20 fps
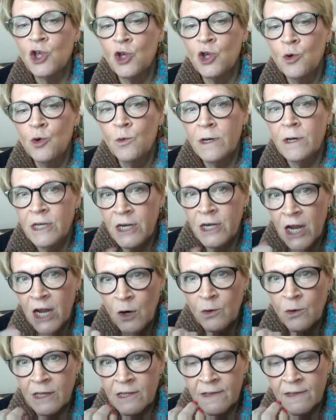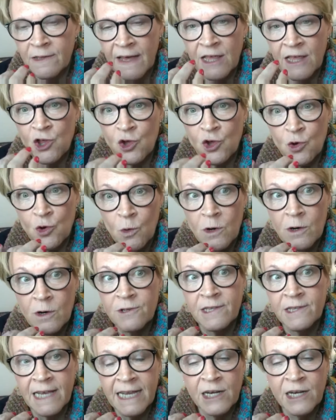you would notice that your
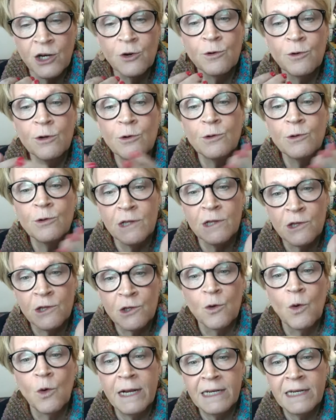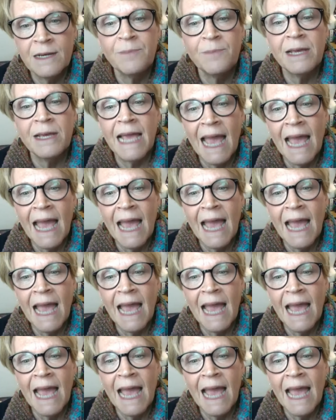Santa Cruz is going to be heavy